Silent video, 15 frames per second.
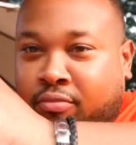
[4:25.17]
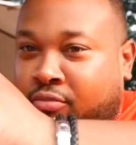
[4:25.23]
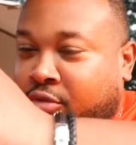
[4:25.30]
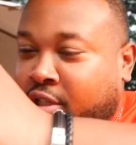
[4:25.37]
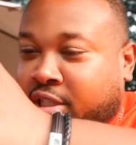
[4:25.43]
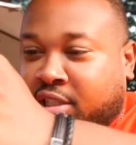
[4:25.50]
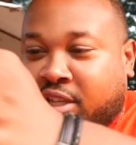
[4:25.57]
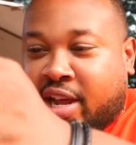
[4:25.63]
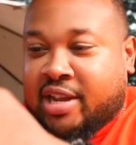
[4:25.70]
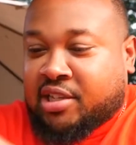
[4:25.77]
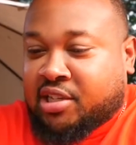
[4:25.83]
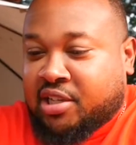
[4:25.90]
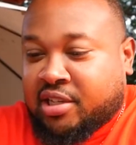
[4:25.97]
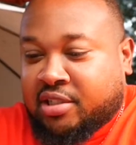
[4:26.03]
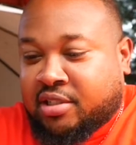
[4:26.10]
just like
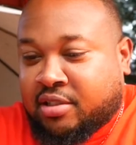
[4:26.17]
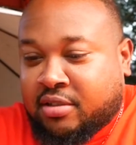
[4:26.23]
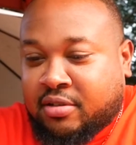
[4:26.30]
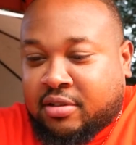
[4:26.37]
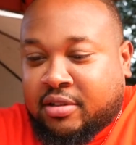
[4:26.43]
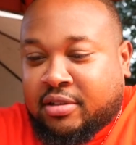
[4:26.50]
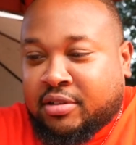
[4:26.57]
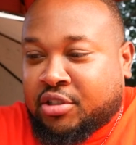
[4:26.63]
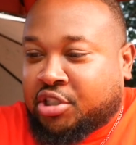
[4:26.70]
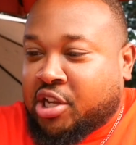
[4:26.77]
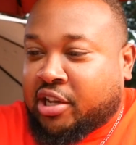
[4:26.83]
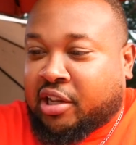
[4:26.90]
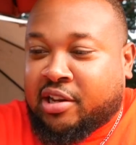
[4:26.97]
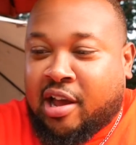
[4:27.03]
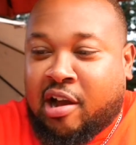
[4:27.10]
this.
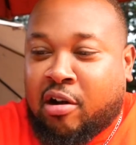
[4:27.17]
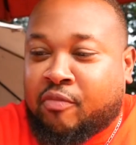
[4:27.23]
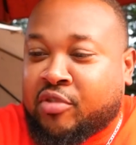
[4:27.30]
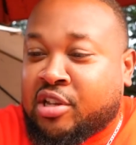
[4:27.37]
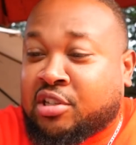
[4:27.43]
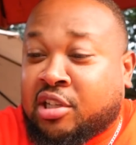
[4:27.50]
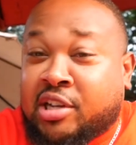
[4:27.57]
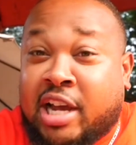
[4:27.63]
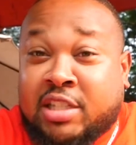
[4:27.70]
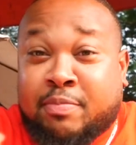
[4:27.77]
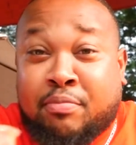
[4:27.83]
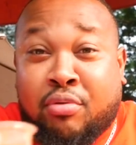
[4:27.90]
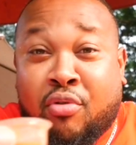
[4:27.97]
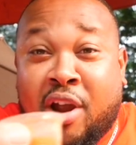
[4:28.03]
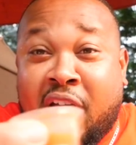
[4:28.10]
Check it out. It's a nice
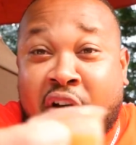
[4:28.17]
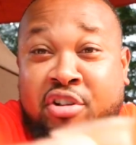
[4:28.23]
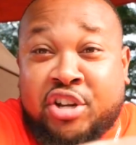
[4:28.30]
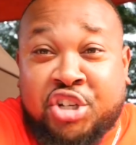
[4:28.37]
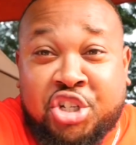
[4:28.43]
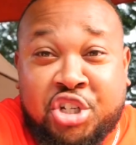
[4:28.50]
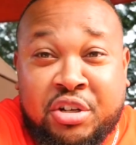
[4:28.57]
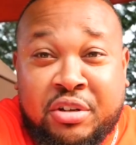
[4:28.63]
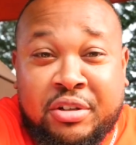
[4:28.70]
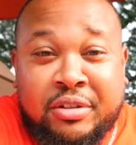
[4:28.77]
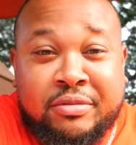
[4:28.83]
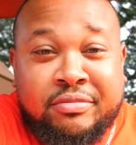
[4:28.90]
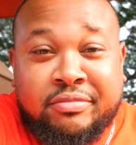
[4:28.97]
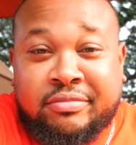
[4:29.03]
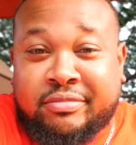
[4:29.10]
brownish,
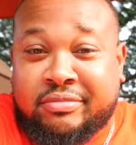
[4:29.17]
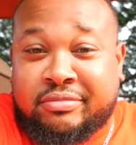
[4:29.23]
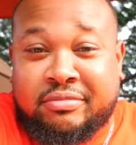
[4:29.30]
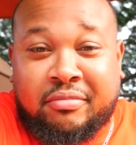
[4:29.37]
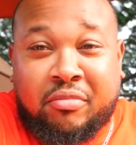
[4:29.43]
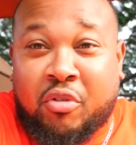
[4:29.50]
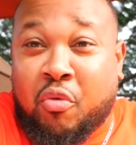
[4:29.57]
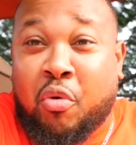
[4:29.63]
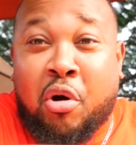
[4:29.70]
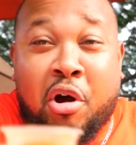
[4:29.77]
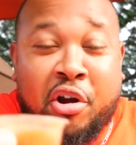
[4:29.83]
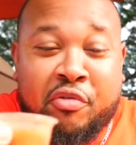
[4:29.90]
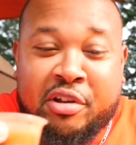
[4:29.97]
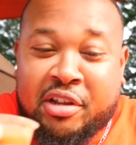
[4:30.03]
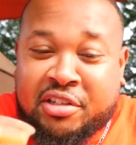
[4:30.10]

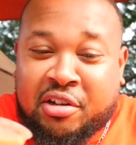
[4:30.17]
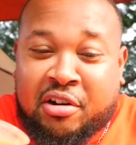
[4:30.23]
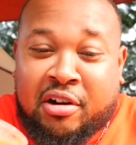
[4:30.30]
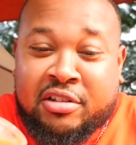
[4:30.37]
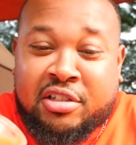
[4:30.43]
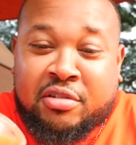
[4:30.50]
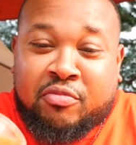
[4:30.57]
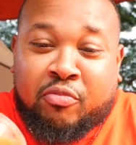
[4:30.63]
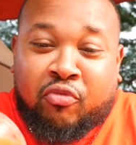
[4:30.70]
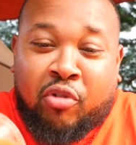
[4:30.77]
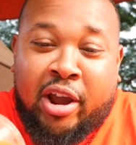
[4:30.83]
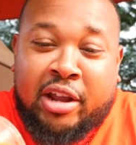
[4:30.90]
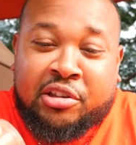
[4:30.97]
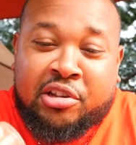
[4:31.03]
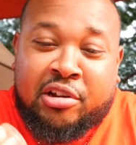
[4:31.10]
watery sauce
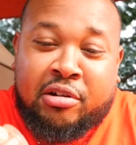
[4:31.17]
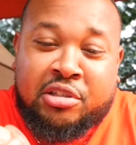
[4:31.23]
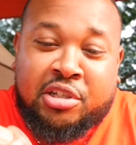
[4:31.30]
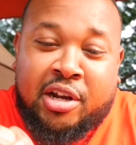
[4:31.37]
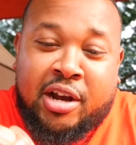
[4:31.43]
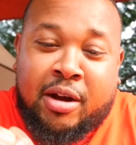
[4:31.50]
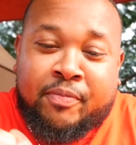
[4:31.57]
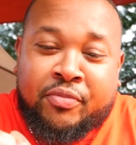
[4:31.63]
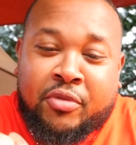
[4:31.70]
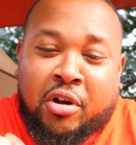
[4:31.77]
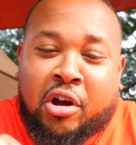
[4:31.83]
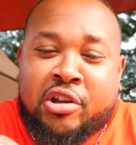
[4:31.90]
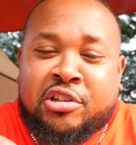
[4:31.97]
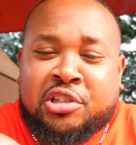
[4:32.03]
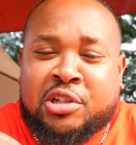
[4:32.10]
right there on top.
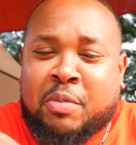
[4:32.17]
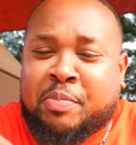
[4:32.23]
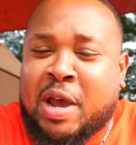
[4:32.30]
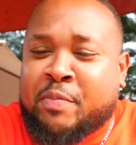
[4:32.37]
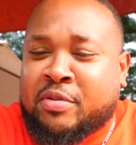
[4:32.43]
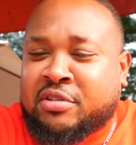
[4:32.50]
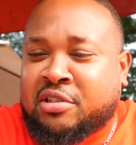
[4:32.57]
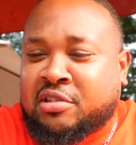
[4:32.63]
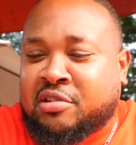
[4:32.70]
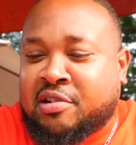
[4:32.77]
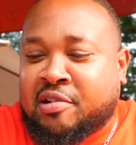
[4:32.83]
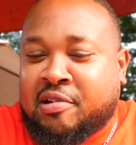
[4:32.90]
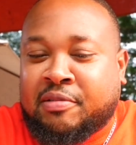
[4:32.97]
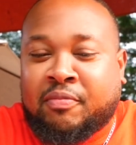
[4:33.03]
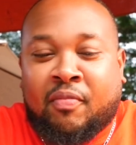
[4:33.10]
Oh, you see the peppers in
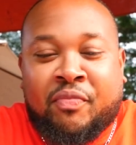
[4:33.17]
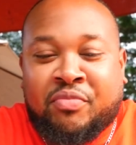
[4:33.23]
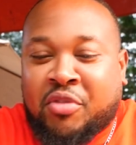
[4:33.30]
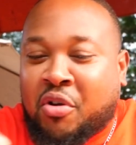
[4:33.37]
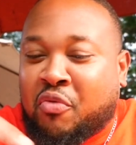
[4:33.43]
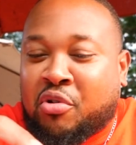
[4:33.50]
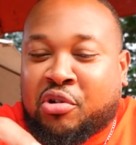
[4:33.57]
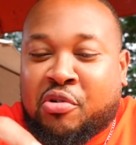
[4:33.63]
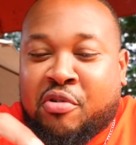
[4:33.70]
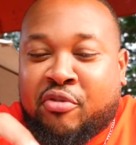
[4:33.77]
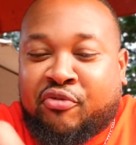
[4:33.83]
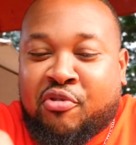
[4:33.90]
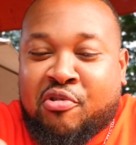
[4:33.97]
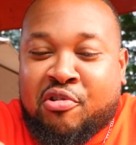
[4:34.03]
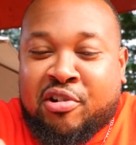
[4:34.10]
there? We're going
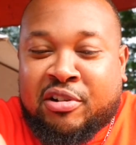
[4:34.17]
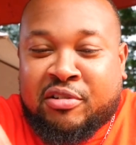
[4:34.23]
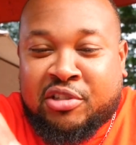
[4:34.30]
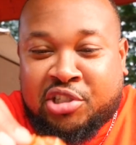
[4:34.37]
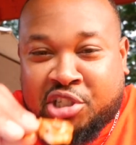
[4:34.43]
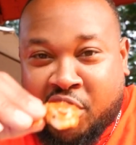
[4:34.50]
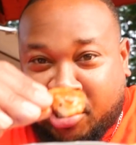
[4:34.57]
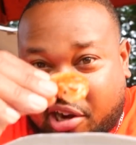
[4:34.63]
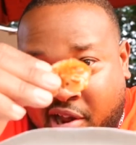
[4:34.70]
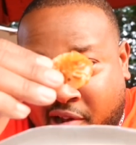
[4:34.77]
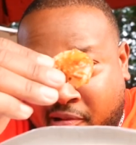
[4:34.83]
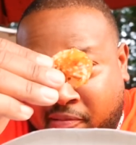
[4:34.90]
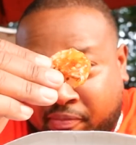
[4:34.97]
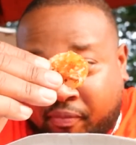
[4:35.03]
for it. Check it out.